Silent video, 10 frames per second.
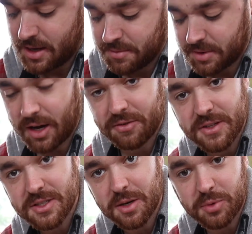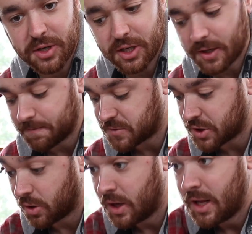but now it fits on pretty good.
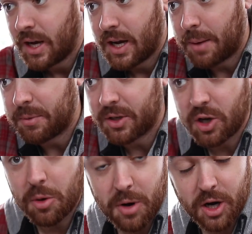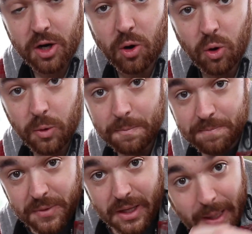So I'm gonna go mark a hole
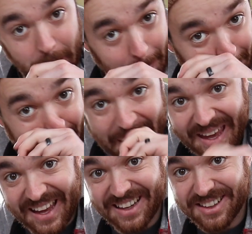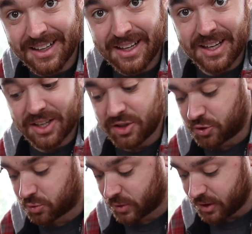and
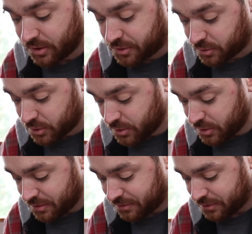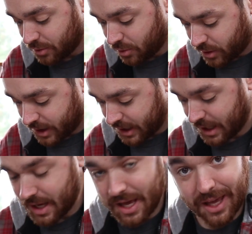drill through the
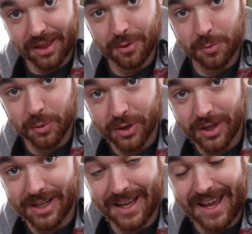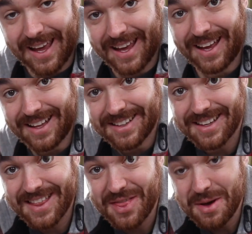flooring and the wood and
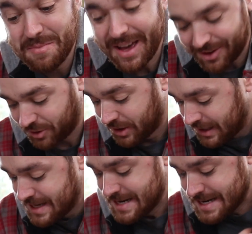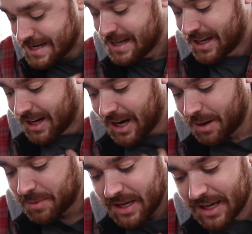the metal.
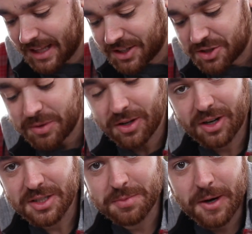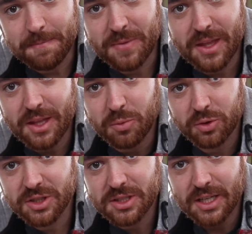And that should be the hardest part, and then
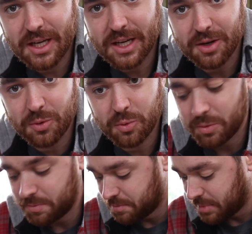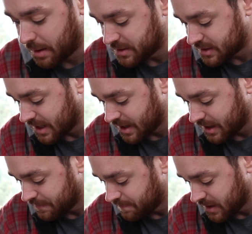we'll just we'll pop this guy
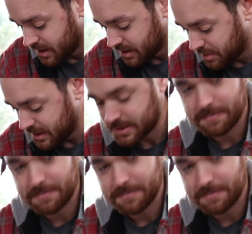into place.